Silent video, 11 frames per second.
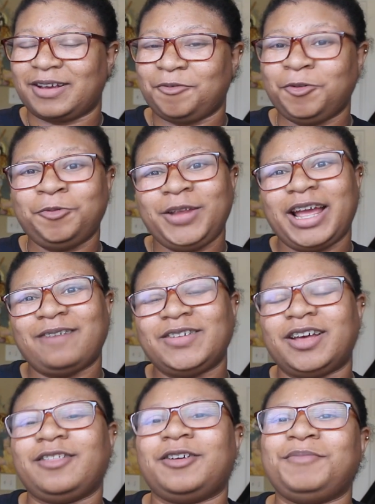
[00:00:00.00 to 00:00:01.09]
Well, we have
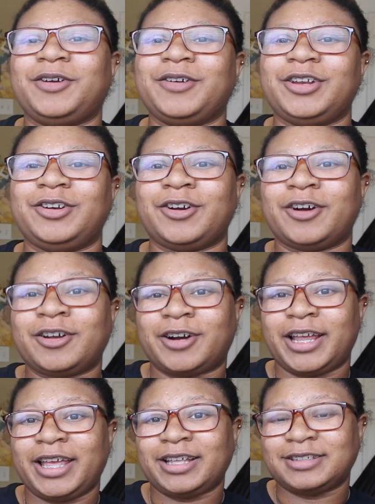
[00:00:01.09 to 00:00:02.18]
another American Dirt on our
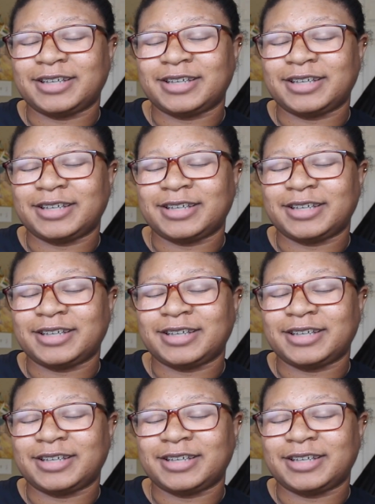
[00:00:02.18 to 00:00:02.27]
hands,